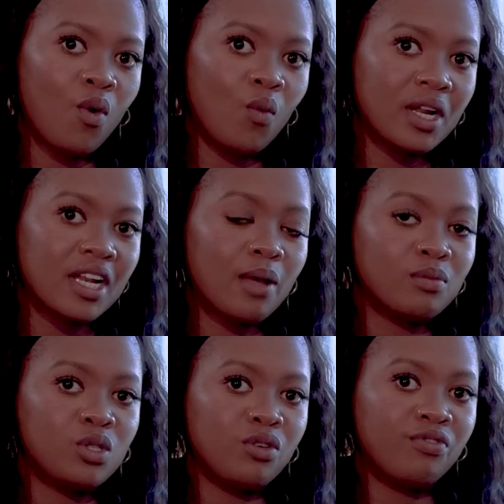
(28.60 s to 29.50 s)
when it
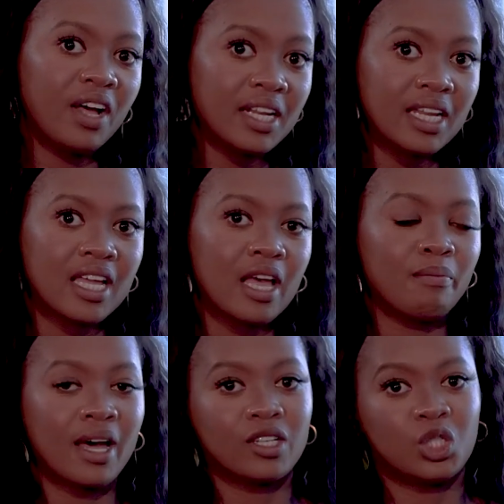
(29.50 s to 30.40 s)
comes to finding a
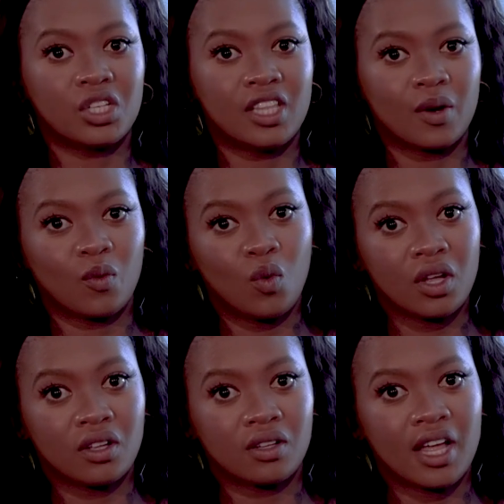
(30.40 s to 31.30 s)
manager that
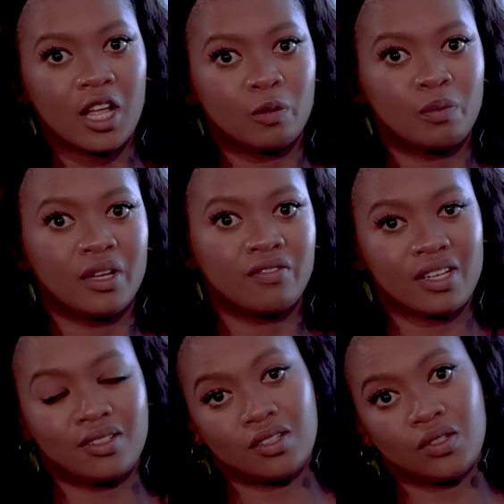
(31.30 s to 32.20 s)
will help
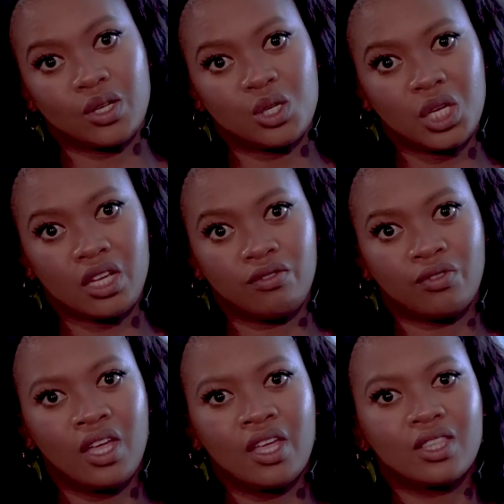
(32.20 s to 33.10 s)
investors achieve
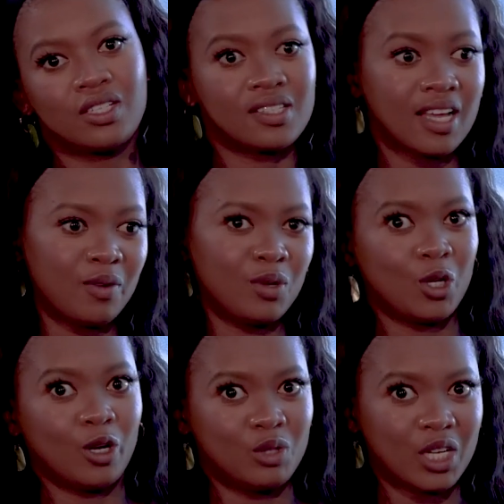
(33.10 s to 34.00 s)
the desired
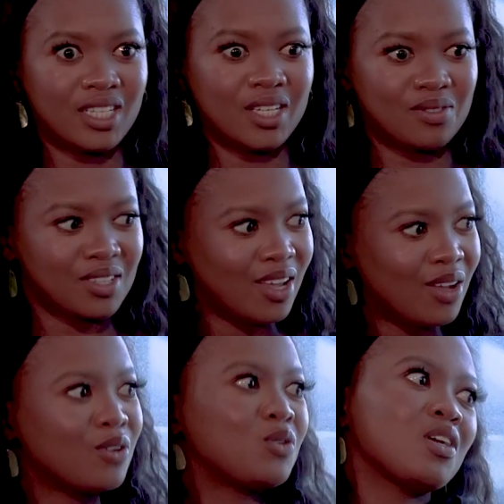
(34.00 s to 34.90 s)
return objectives.
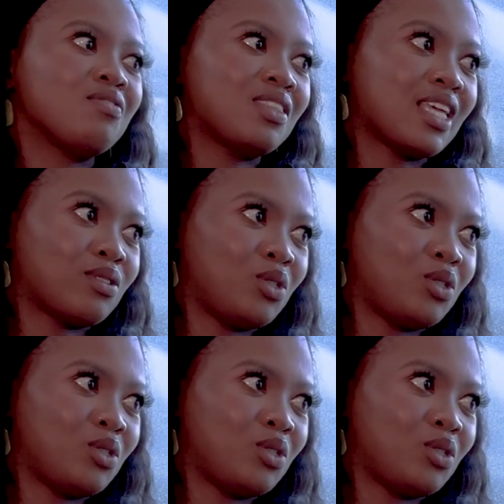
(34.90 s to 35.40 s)
Trevor, thanks for